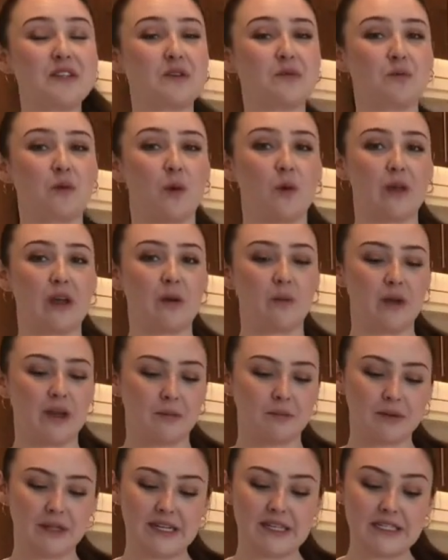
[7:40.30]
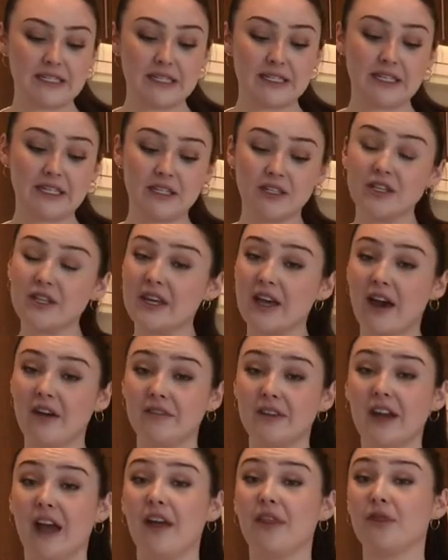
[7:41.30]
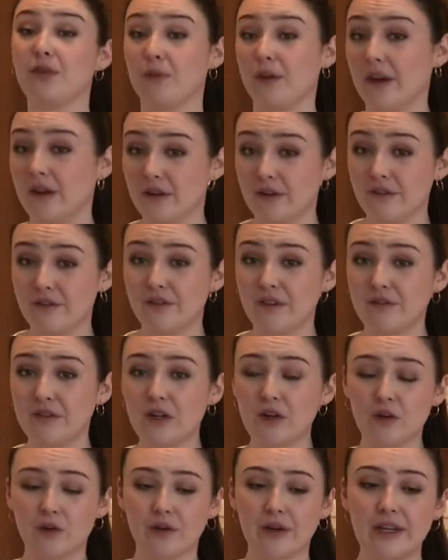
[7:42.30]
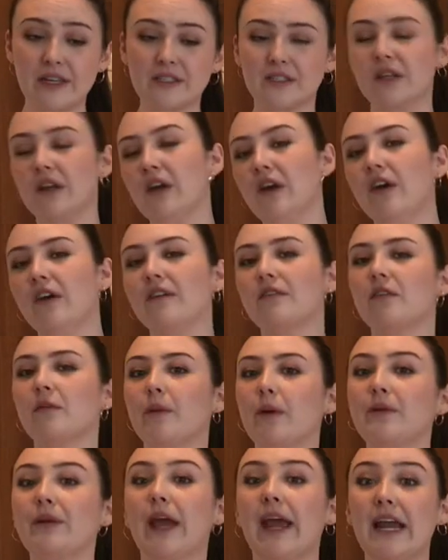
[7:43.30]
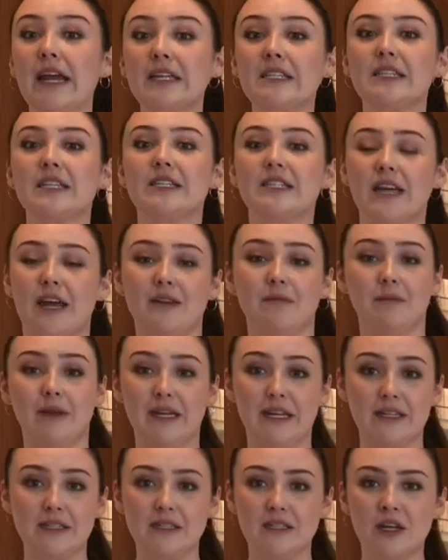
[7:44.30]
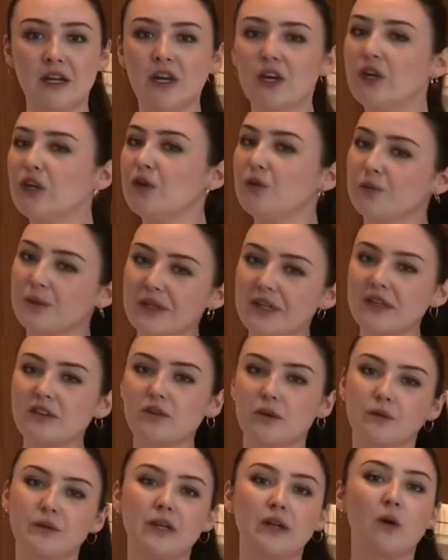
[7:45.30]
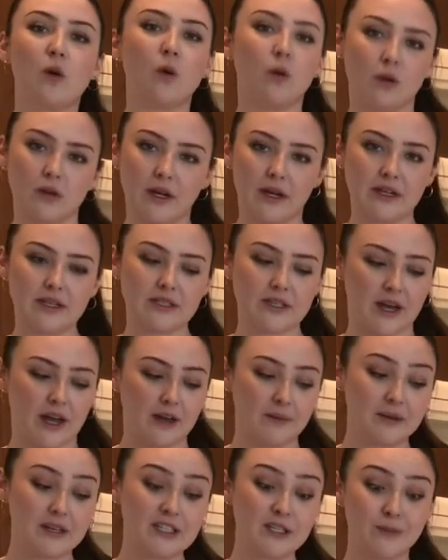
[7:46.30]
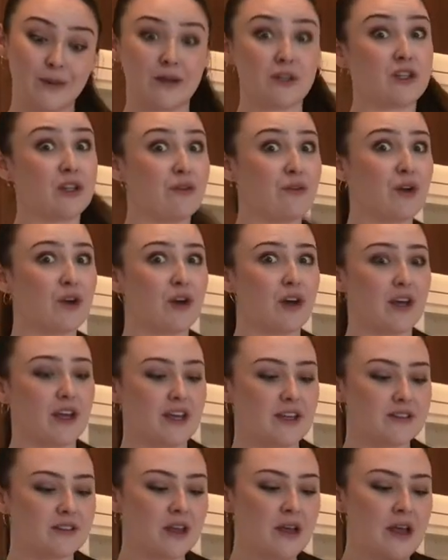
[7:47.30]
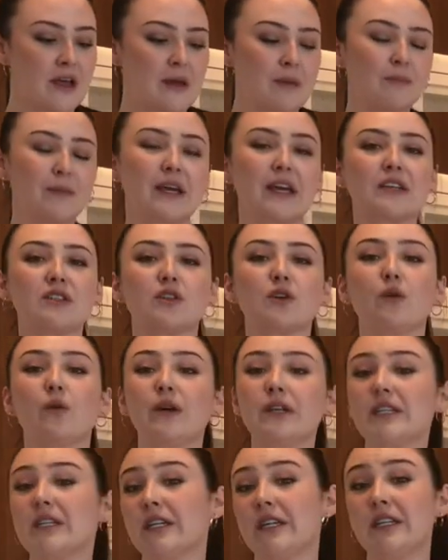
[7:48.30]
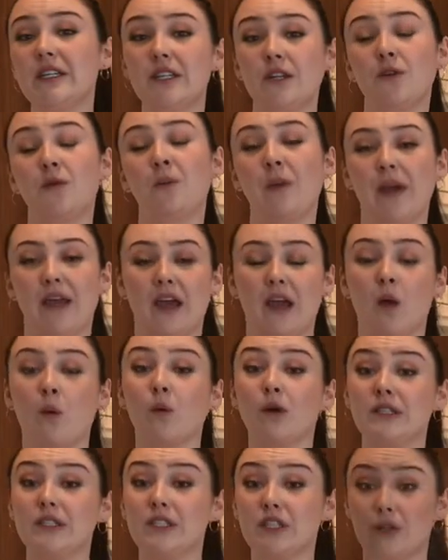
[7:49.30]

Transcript: done rolling, we can place these into the oven at 350 degrees for about 8 to 10 minutes. You really don't need a whole lot of time, especially for cookies, because they're going to continue baking once